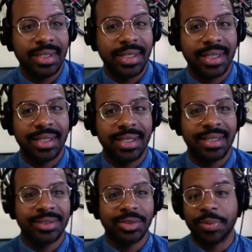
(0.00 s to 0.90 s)

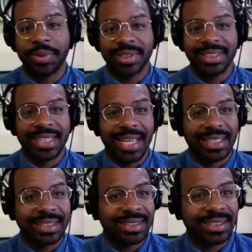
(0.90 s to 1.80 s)
grew up here in the
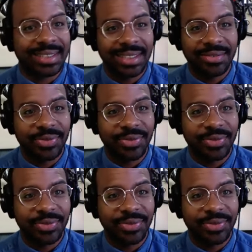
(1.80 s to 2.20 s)
states in